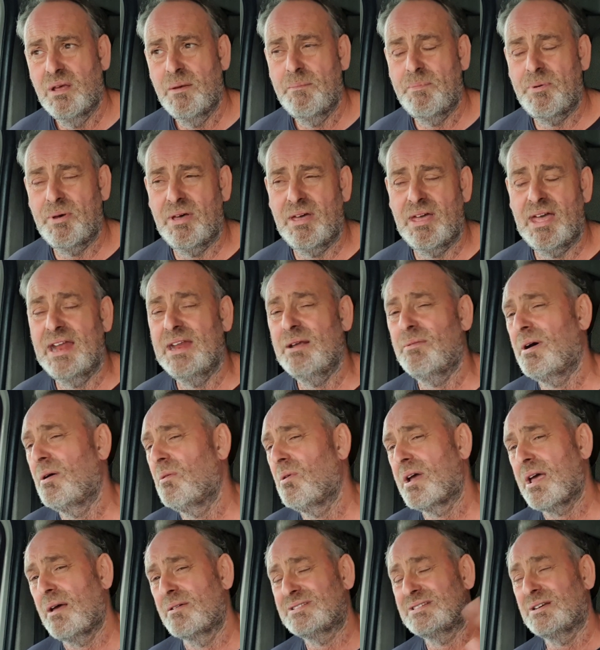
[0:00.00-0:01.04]
But anyway, we'll
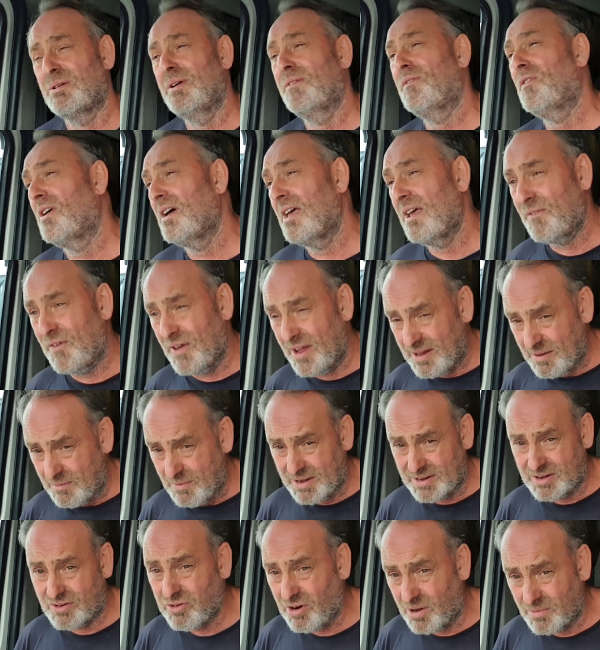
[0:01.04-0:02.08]
come. So if
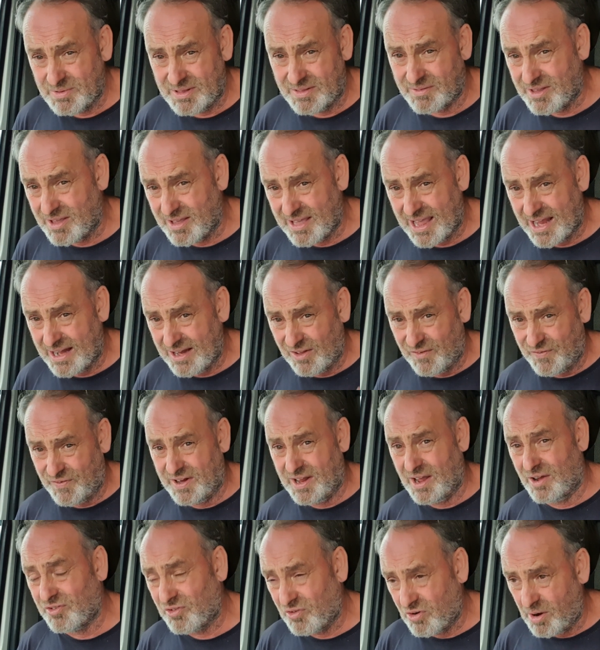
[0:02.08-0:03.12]
anyone you get these
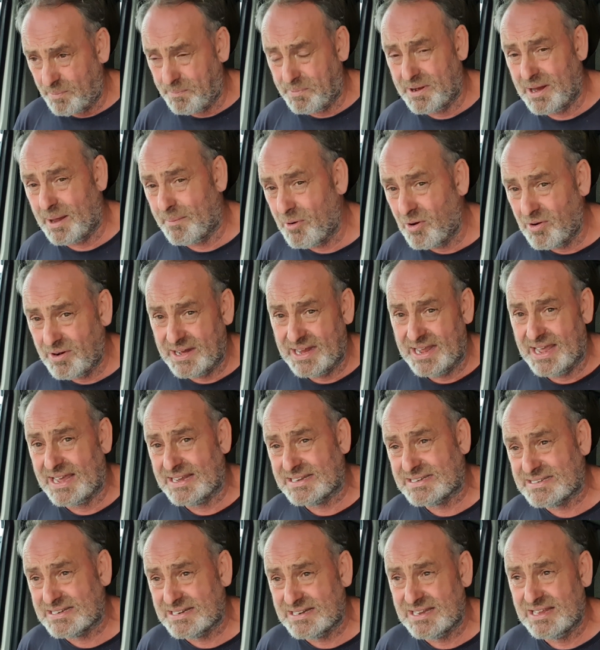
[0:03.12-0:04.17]
videos cropping up on the
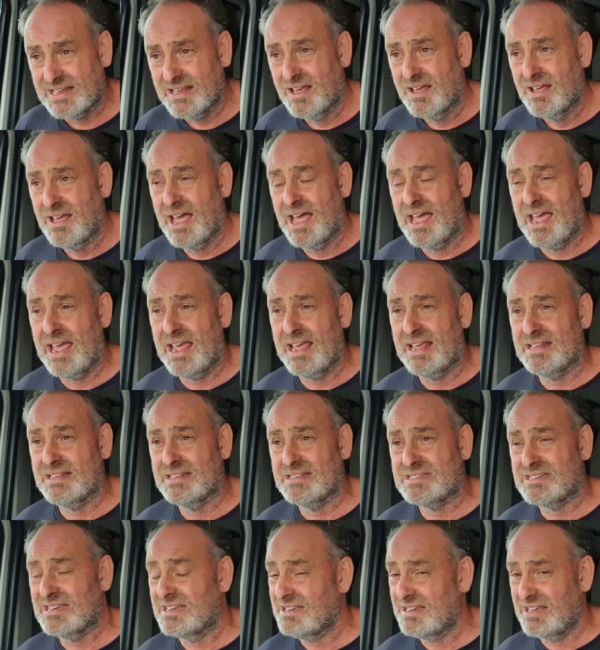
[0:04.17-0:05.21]
accent,
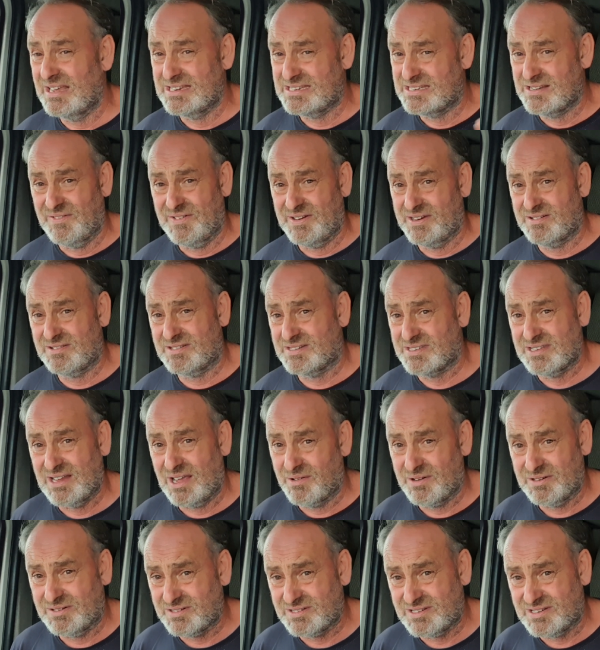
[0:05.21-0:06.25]
and it's of interest, no
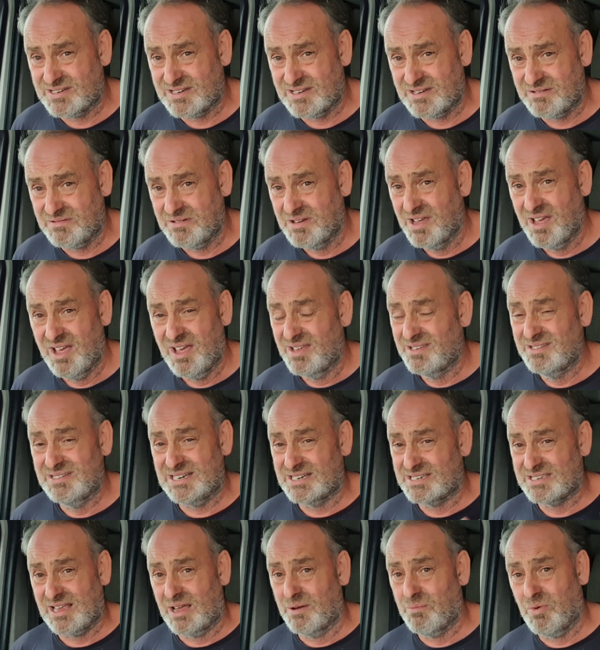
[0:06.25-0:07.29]
interest to you,
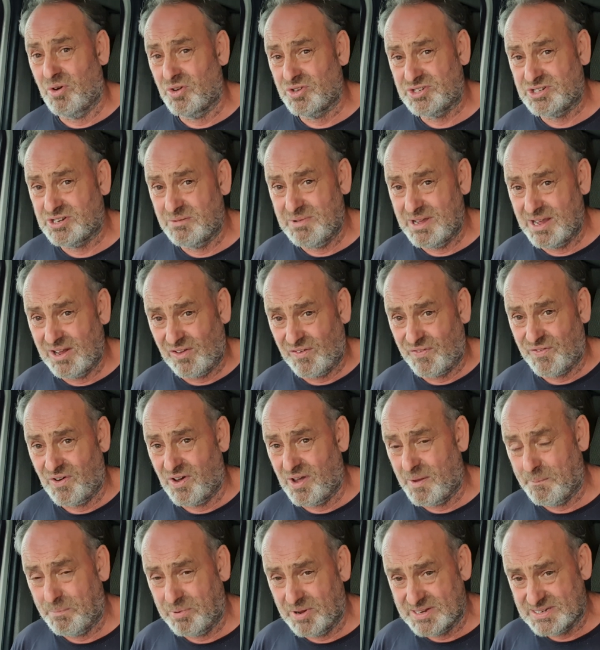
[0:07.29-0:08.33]
just don't watch them. It's
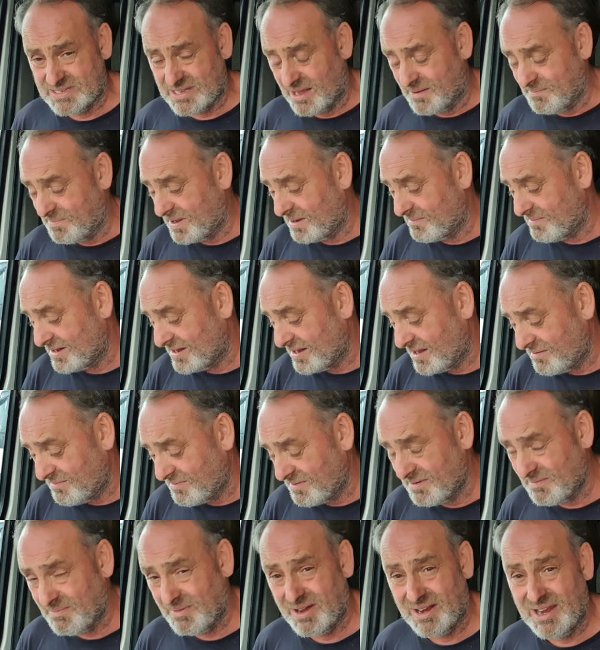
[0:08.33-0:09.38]
fine. Please don't pay me no
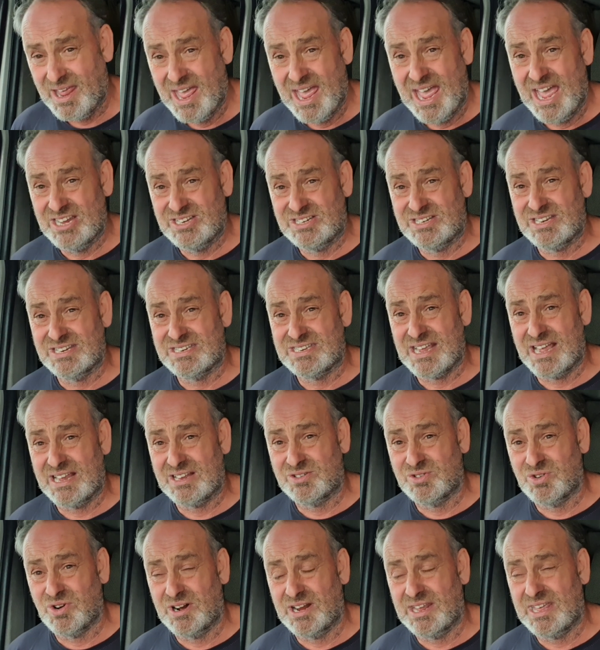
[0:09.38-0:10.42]
mind. It's just that
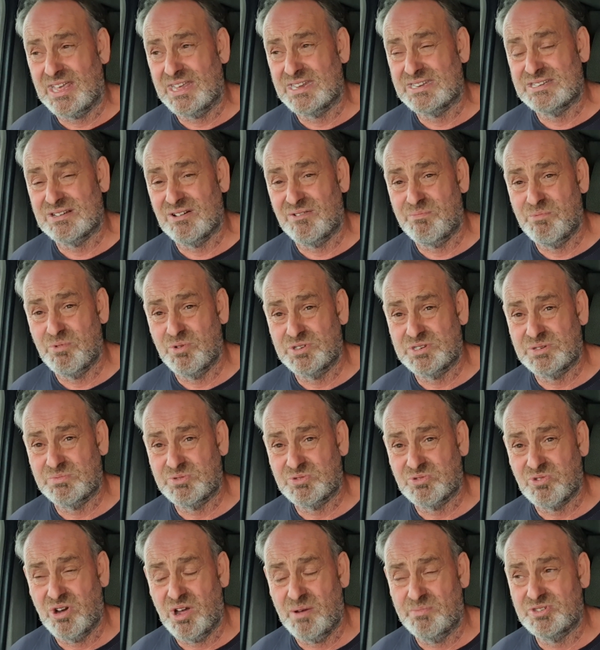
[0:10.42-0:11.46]
trying to get yourself more
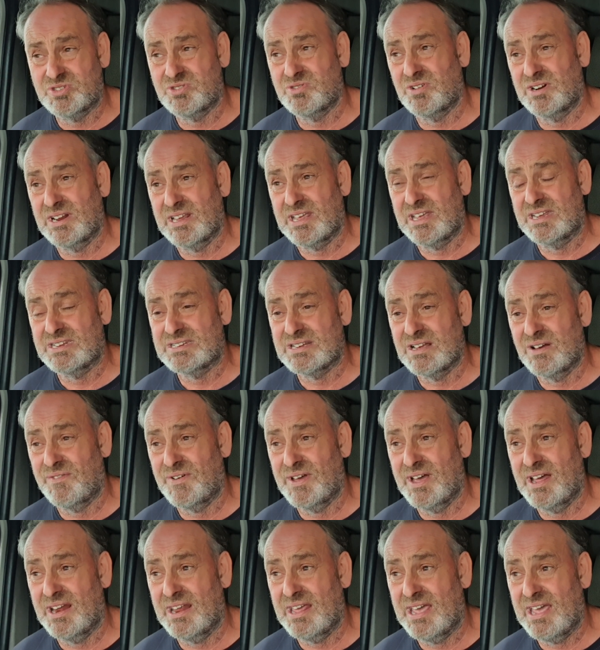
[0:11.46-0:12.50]
subscribers, trying to get yourself
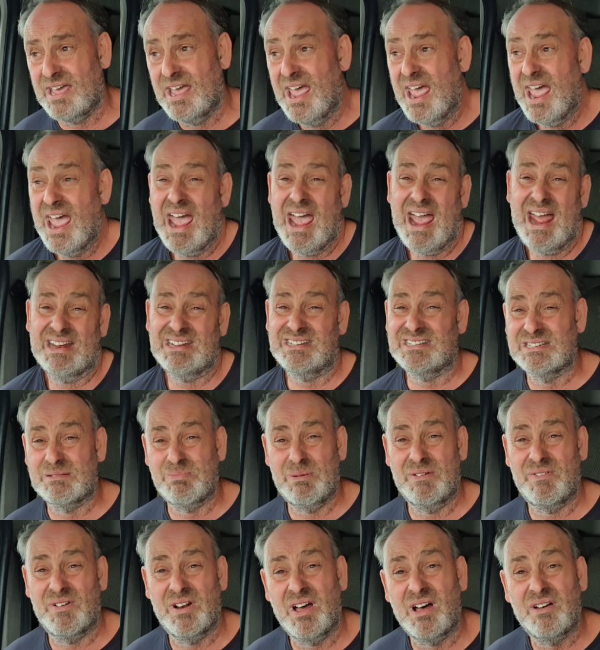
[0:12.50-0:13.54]
out there, and it's just a
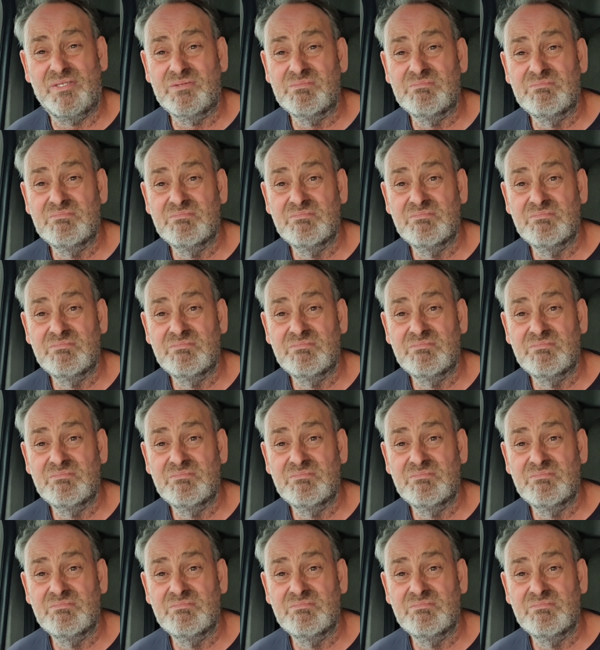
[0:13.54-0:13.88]
bit of a laugh.